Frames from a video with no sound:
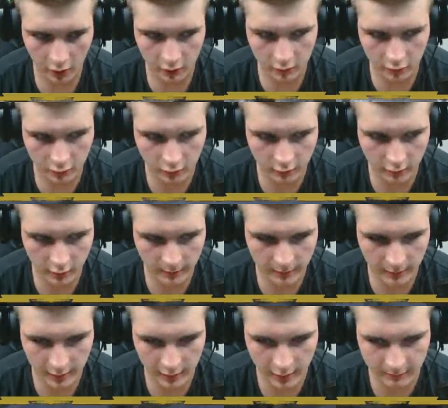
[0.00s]
you're alright,
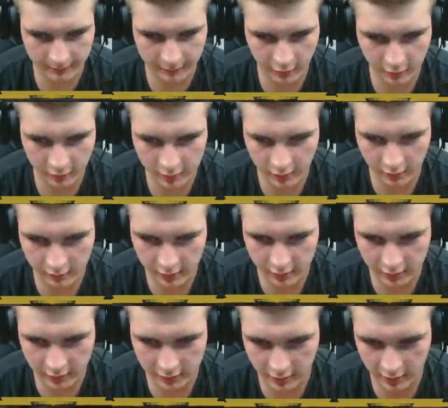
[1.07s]
buddy. I'm not going into that